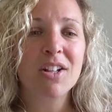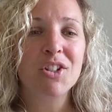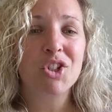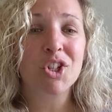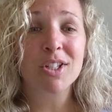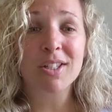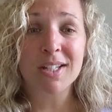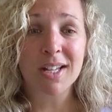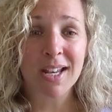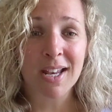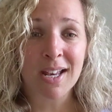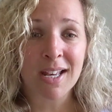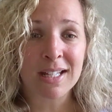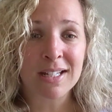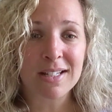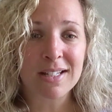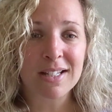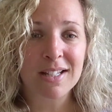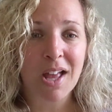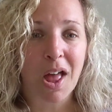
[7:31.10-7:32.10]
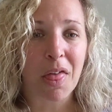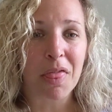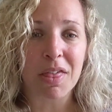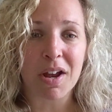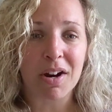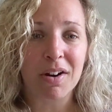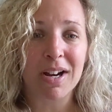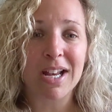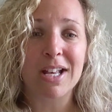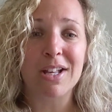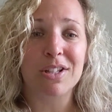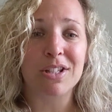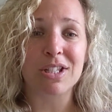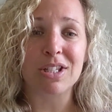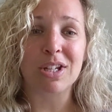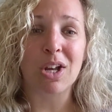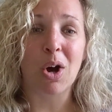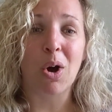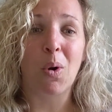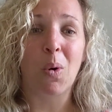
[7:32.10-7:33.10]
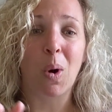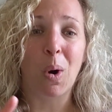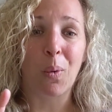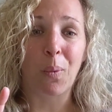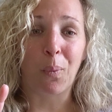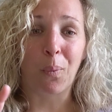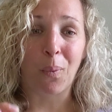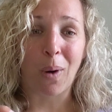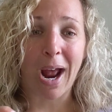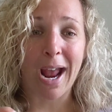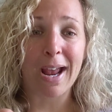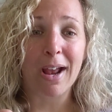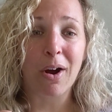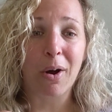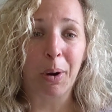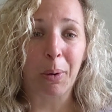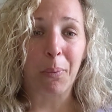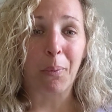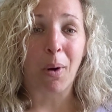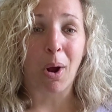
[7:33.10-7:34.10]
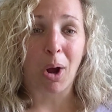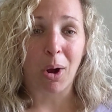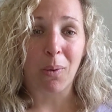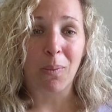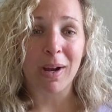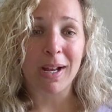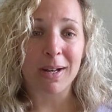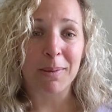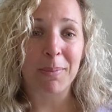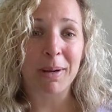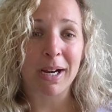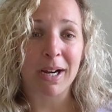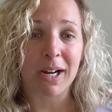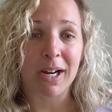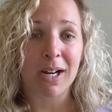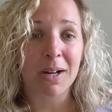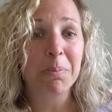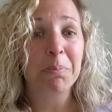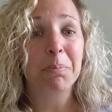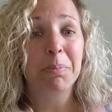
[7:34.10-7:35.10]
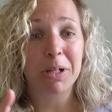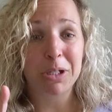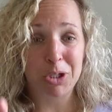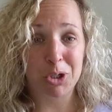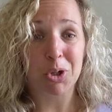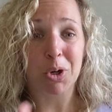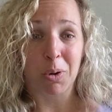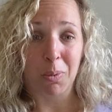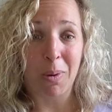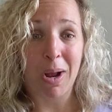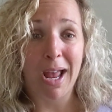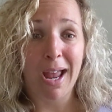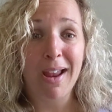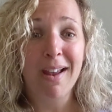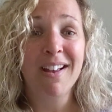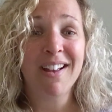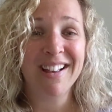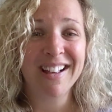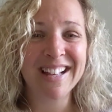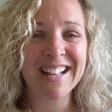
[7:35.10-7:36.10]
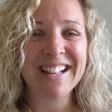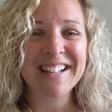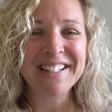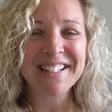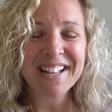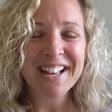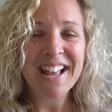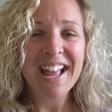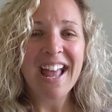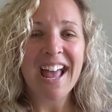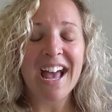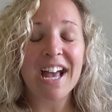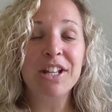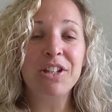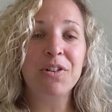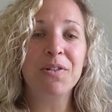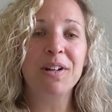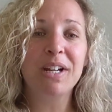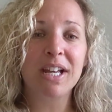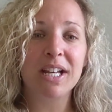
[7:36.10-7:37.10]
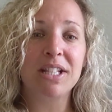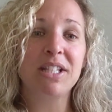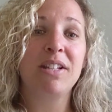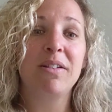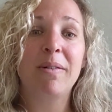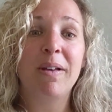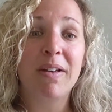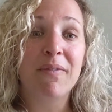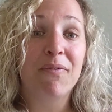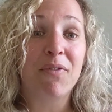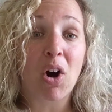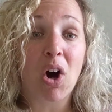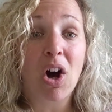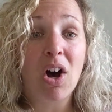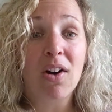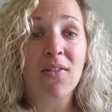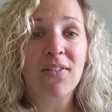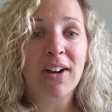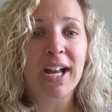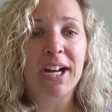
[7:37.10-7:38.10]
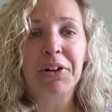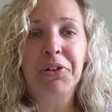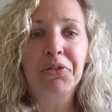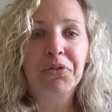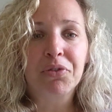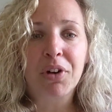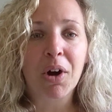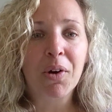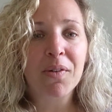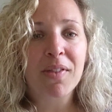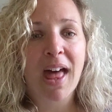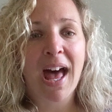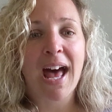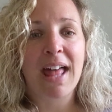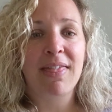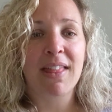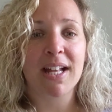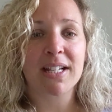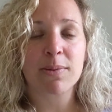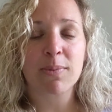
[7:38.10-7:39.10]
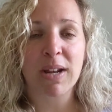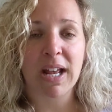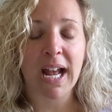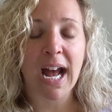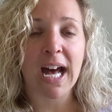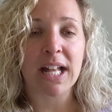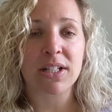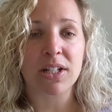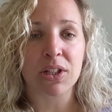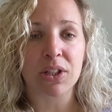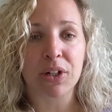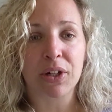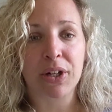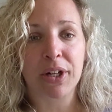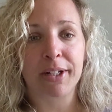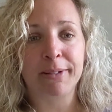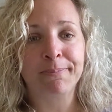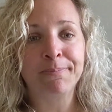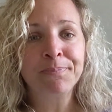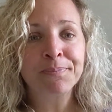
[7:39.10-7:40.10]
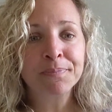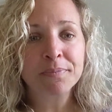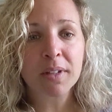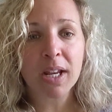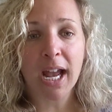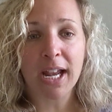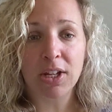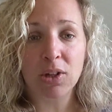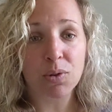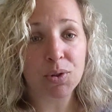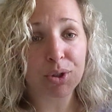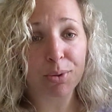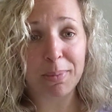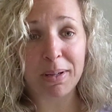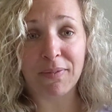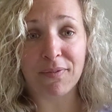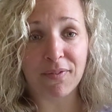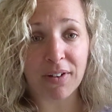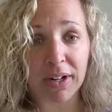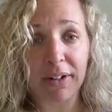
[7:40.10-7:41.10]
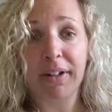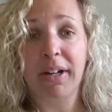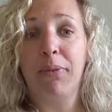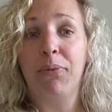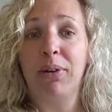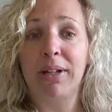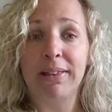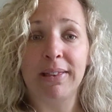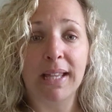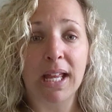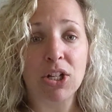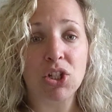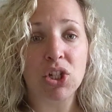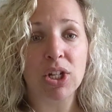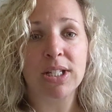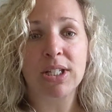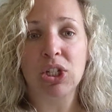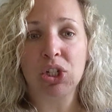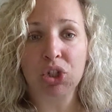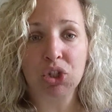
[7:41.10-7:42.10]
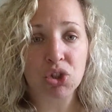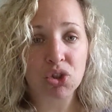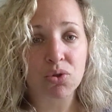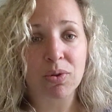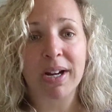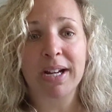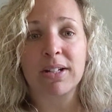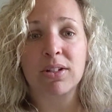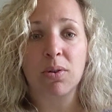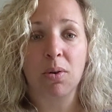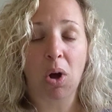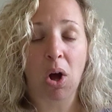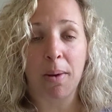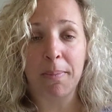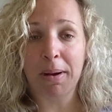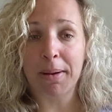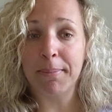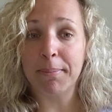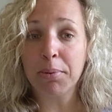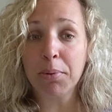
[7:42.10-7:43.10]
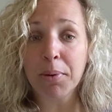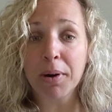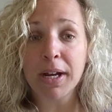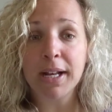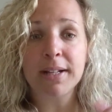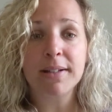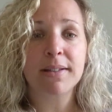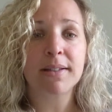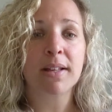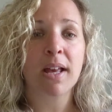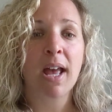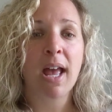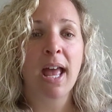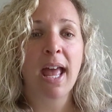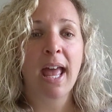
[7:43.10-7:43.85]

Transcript: Just a hint, there is no right or wrong way to parent, but your way. And you get to evolve and grow that. And that's what I had to learn. I used to be very religious and strict on my boys.